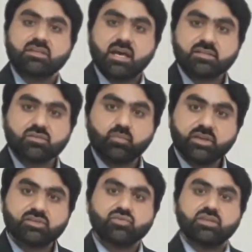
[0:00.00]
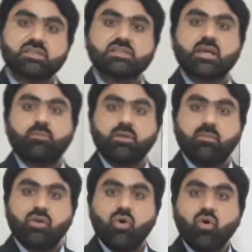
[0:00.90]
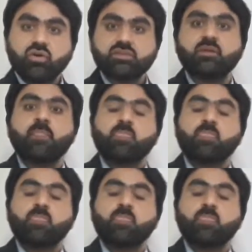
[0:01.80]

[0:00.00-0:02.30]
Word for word: transmit to susceptible host.